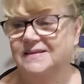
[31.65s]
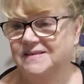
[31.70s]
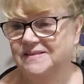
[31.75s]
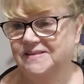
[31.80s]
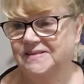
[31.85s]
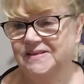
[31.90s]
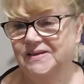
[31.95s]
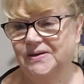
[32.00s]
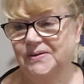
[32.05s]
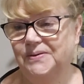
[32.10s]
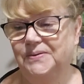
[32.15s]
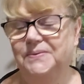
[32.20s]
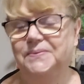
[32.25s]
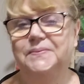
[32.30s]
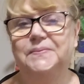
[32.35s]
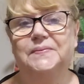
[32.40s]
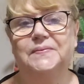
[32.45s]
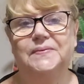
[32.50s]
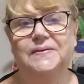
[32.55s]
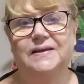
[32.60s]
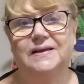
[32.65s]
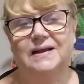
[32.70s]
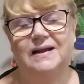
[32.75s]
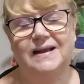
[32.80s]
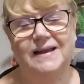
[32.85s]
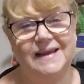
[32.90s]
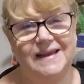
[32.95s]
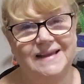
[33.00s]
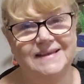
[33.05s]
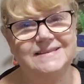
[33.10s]
So
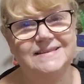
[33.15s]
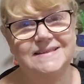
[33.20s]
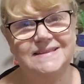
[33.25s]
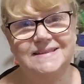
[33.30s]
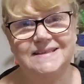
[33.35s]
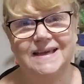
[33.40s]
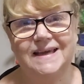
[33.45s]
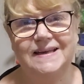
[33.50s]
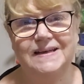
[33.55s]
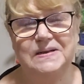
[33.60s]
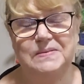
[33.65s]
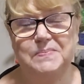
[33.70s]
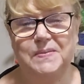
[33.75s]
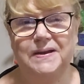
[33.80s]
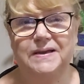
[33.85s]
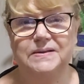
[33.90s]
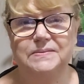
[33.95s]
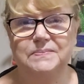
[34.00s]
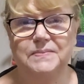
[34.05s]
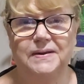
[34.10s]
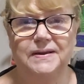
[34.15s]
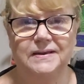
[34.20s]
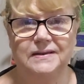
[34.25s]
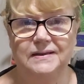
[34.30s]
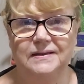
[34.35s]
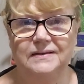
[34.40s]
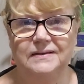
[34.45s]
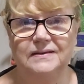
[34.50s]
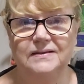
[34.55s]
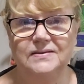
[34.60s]
I hesitated about
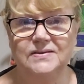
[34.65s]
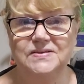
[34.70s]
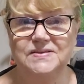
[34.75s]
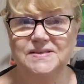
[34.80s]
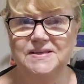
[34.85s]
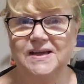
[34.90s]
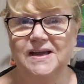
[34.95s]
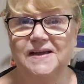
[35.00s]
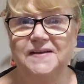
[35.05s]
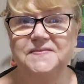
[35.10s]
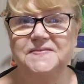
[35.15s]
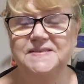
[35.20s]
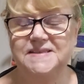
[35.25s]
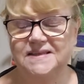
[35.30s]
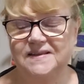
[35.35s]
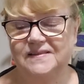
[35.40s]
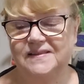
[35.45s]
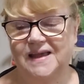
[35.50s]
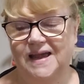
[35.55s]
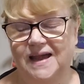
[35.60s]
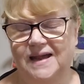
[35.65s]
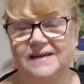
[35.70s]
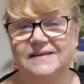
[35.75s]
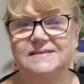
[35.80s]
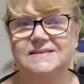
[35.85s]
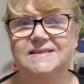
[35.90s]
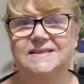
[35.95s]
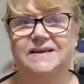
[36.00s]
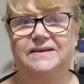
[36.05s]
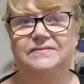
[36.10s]
making it because I have said the
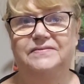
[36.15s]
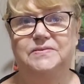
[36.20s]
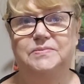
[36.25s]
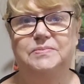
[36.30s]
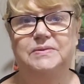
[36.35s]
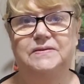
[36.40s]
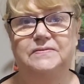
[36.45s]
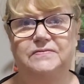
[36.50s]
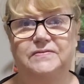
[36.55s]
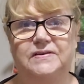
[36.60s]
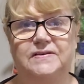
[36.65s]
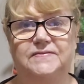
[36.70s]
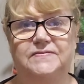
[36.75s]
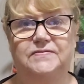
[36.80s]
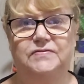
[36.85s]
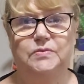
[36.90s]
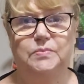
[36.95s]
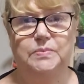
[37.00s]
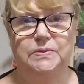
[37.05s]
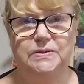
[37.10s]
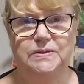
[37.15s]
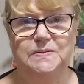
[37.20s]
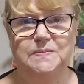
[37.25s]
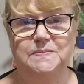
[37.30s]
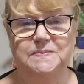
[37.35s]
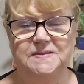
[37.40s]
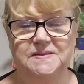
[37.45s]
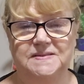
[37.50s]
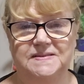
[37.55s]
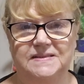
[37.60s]
hats have to be fit for
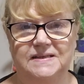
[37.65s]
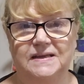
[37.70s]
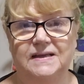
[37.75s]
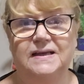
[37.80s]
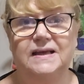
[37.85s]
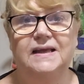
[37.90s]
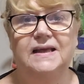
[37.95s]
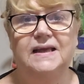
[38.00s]
purpose.